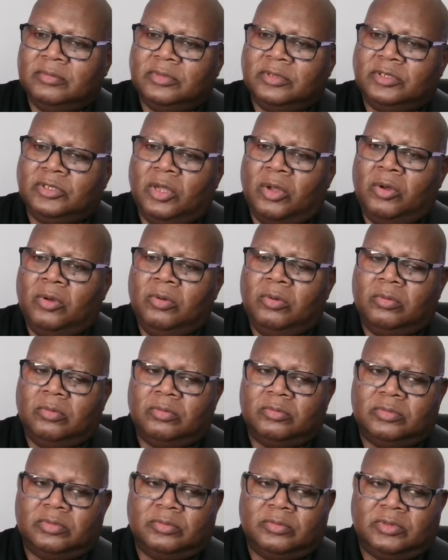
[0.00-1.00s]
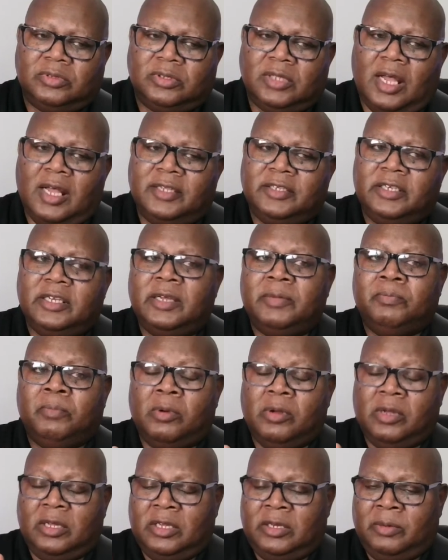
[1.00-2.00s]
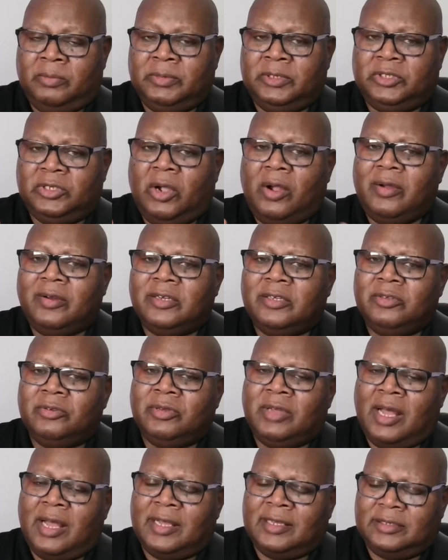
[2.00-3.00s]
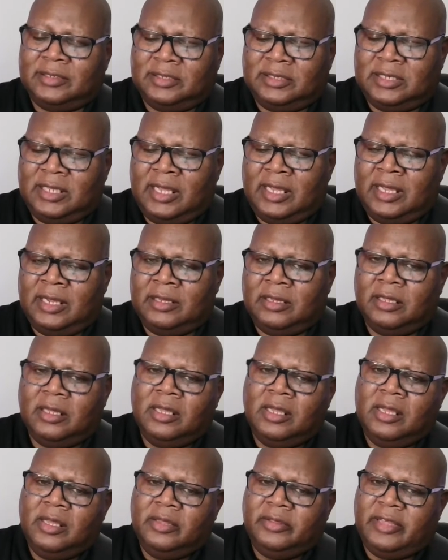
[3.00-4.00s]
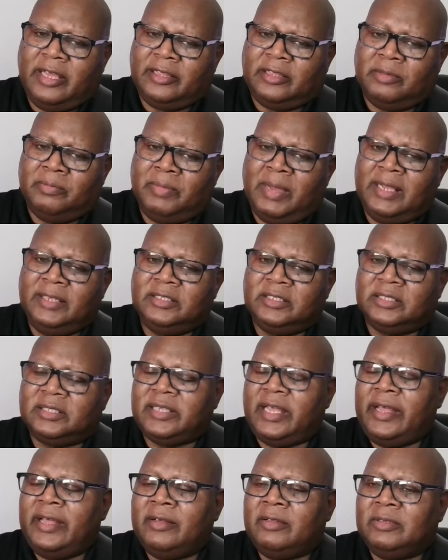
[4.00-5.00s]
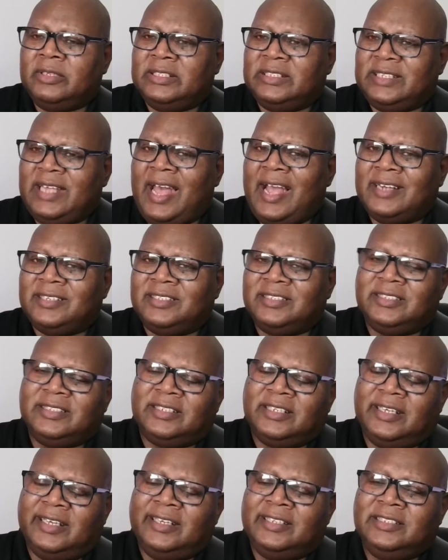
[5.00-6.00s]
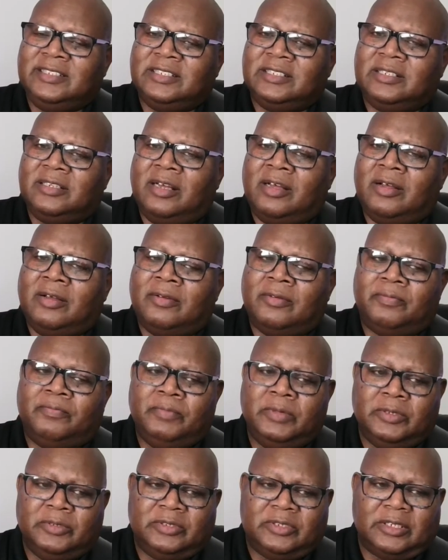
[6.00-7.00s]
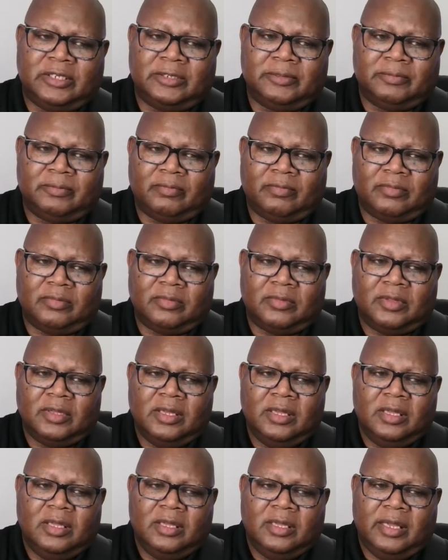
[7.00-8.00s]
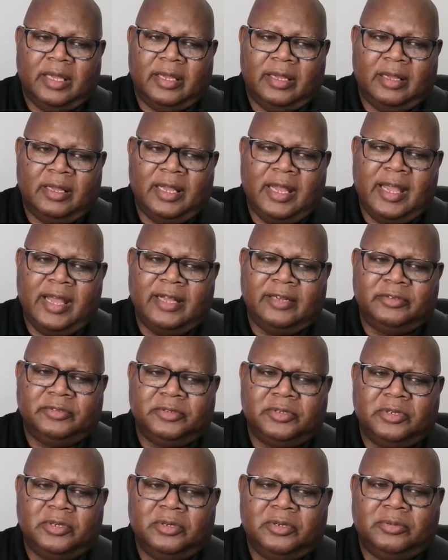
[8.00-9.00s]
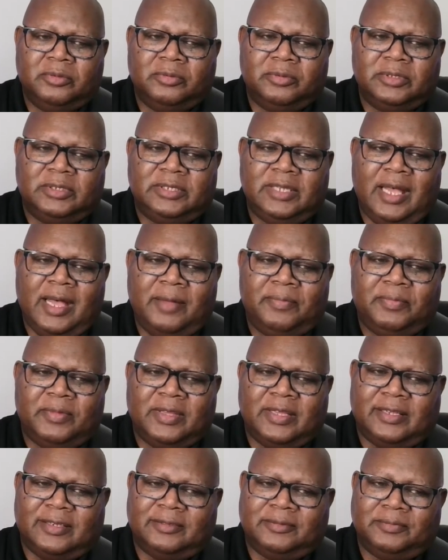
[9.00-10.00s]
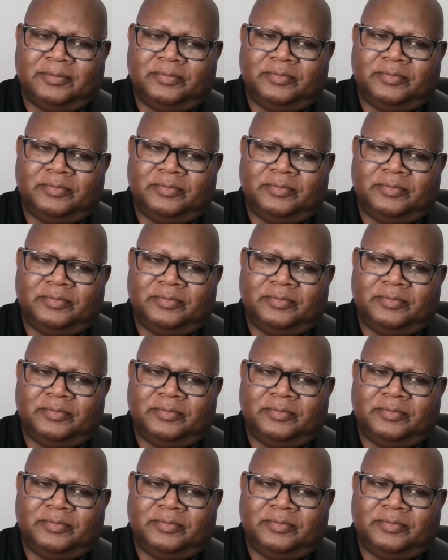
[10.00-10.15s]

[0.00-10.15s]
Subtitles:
So Sonia and the majority of you guys said that the major scale is actually the engine of music. Andrew, what's happening?